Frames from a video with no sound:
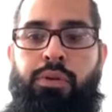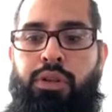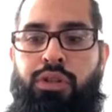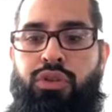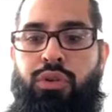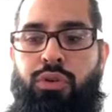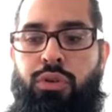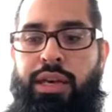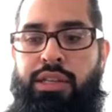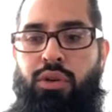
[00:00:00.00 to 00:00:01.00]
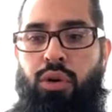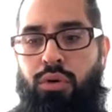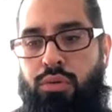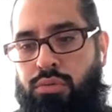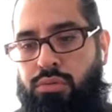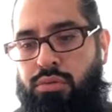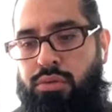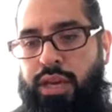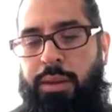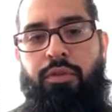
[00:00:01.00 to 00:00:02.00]
into his own
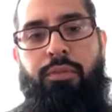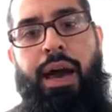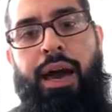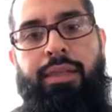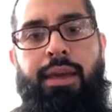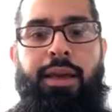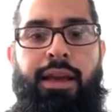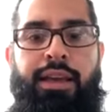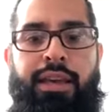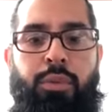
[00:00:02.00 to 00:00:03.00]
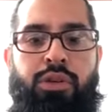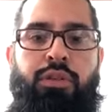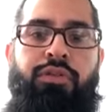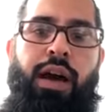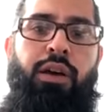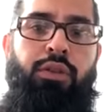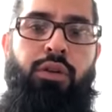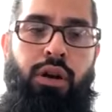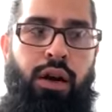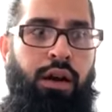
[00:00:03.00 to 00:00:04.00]
type of path. He was a
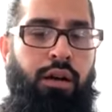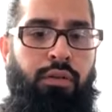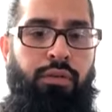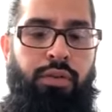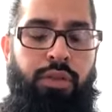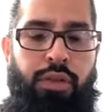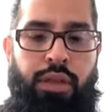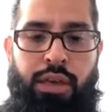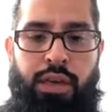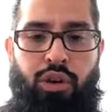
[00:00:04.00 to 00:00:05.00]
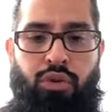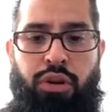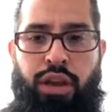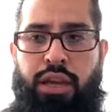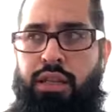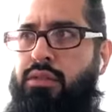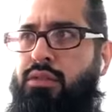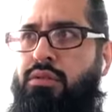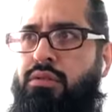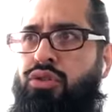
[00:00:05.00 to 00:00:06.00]
founder of the Great
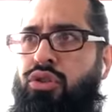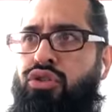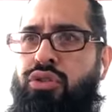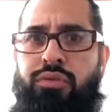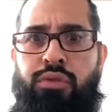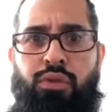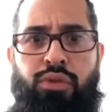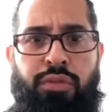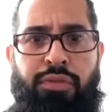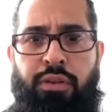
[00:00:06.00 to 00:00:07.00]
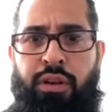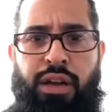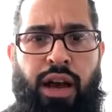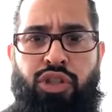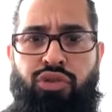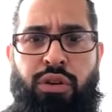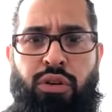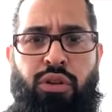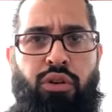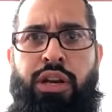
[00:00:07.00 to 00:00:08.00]
Church of Luciferian Doctrine or
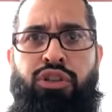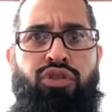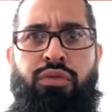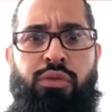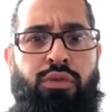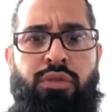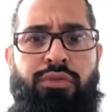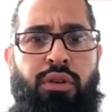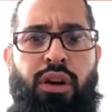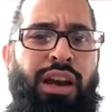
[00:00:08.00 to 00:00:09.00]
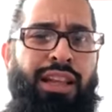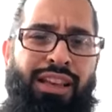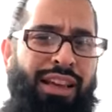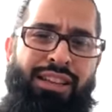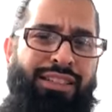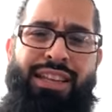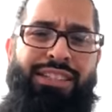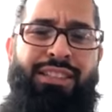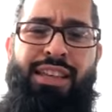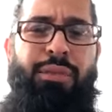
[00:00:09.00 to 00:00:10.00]
the Great Church of Lucifer. It, it doesn't
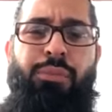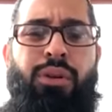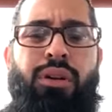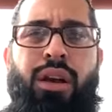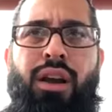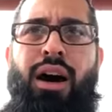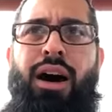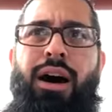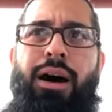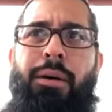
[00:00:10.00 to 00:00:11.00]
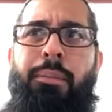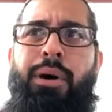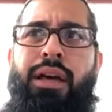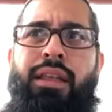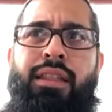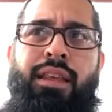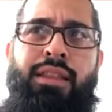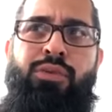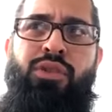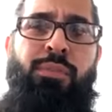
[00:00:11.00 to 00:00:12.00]
exist anymore. Uh, but
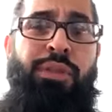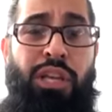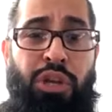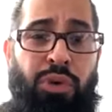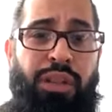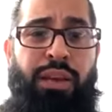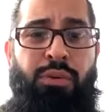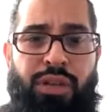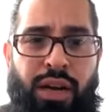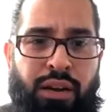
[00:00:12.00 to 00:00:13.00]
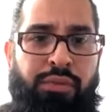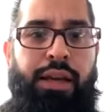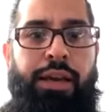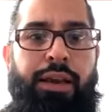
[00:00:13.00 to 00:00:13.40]
this was something new that he was kind of like